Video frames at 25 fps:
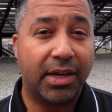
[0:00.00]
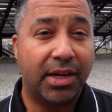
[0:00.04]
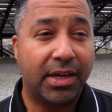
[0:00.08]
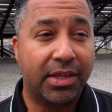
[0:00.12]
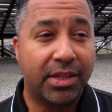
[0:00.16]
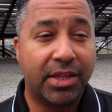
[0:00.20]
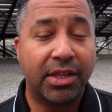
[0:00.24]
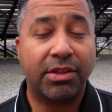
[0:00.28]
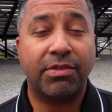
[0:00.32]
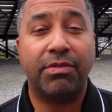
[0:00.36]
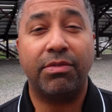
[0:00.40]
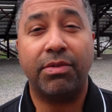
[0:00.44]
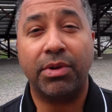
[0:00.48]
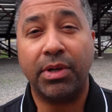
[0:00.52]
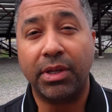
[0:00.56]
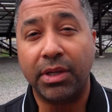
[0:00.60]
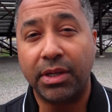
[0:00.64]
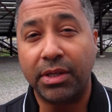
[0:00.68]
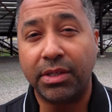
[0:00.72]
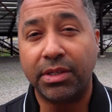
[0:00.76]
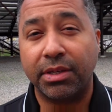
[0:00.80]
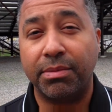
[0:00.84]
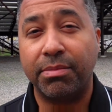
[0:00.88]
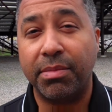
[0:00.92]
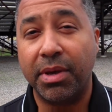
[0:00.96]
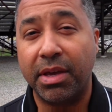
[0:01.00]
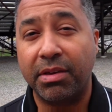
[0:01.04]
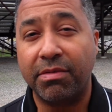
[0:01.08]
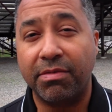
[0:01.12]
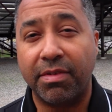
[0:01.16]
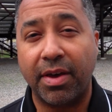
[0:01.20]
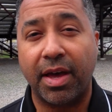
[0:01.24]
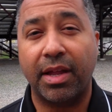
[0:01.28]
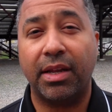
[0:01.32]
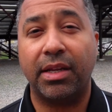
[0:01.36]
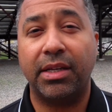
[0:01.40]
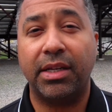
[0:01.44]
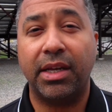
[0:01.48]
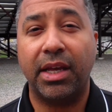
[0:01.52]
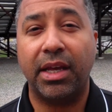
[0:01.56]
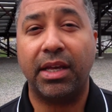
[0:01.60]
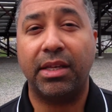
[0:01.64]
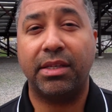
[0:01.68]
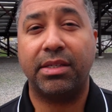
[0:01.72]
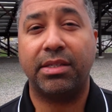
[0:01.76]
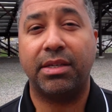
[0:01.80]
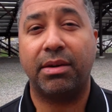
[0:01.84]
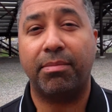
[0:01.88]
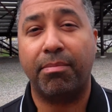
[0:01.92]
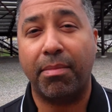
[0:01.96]
just really, to me,
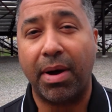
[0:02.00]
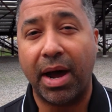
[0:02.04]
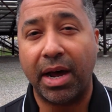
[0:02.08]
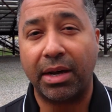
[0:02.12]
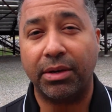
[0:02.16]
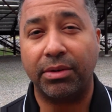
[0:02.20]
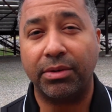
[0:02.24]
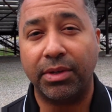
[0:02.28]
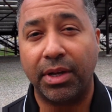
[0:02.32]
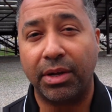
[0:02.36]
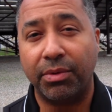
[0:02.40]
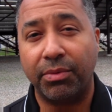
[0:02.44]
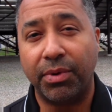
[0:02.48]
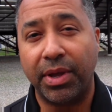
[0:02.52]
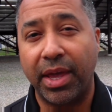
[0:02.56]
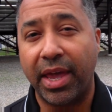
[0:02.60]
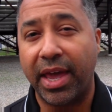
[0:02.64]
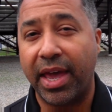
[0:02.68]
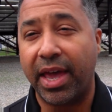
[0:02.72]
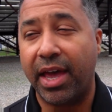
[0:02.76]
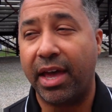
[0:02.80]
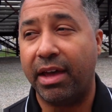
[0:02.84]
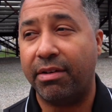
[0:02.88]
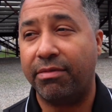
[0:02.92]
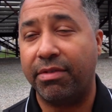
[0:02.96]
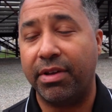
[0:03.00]
validates the model that we have,